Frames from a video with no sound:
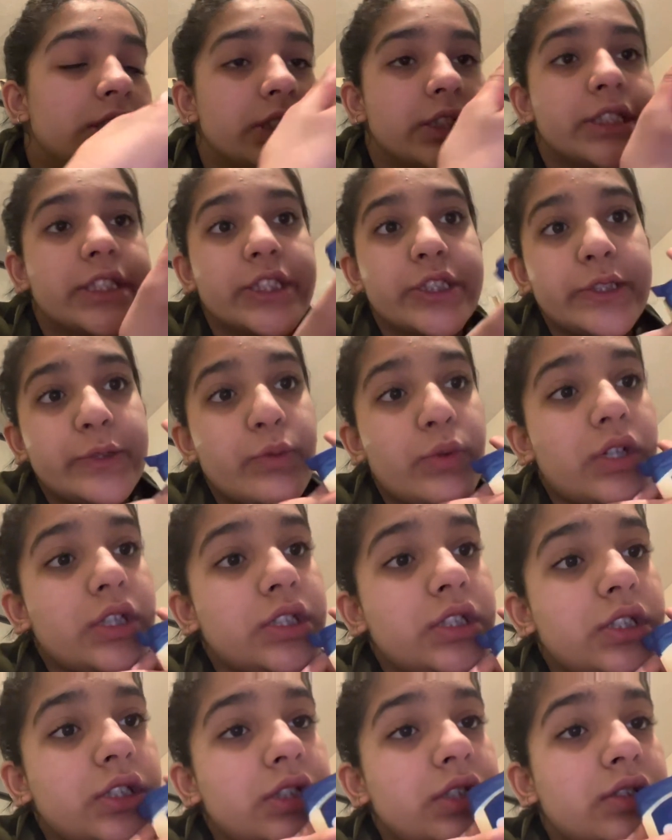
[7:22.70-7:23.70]
This
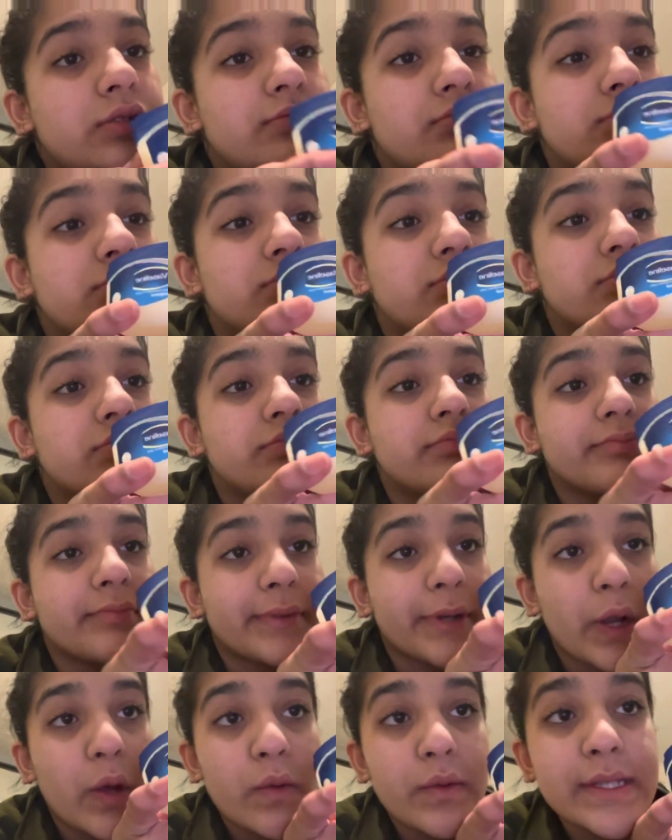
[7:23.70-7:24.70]
one,
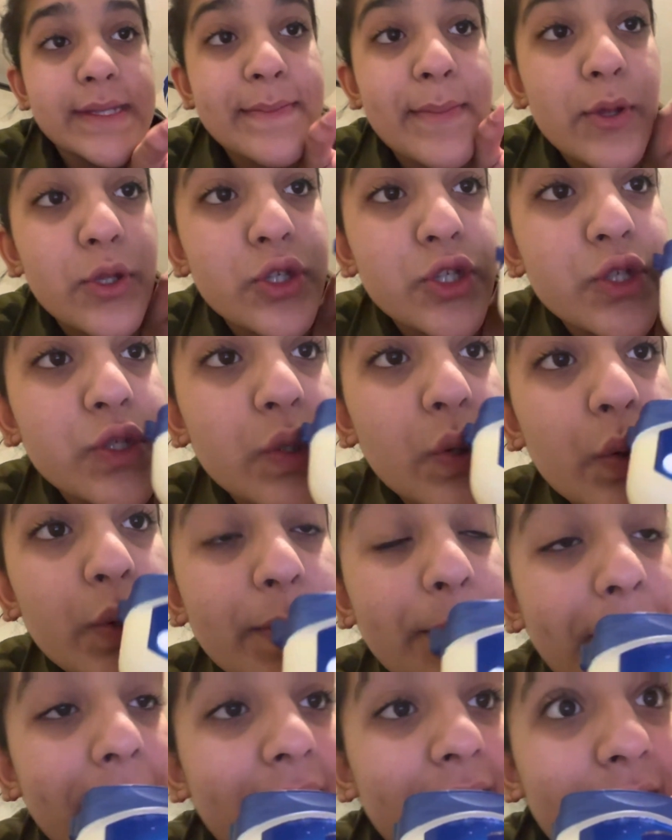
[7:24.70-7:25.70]
not
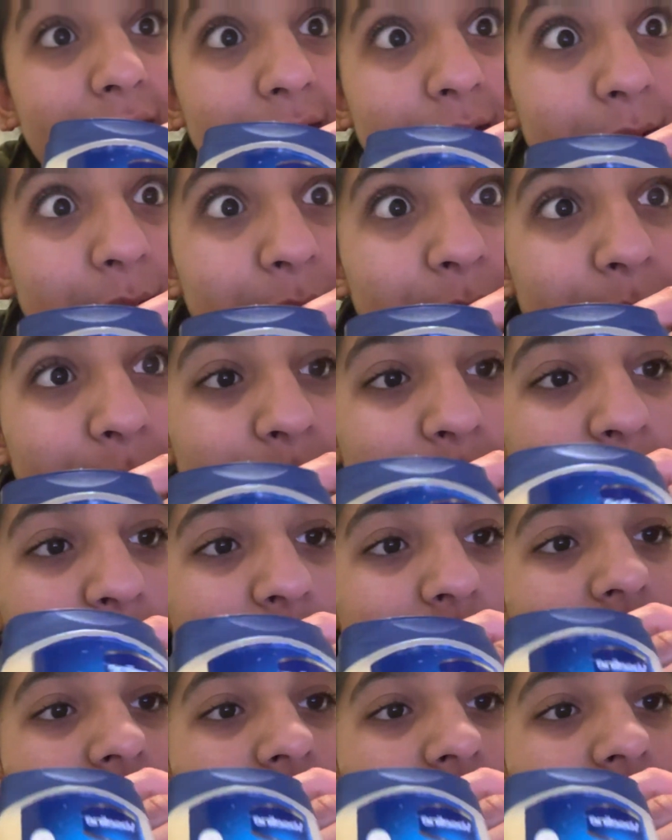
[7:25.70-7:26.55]
sponsored, but you know,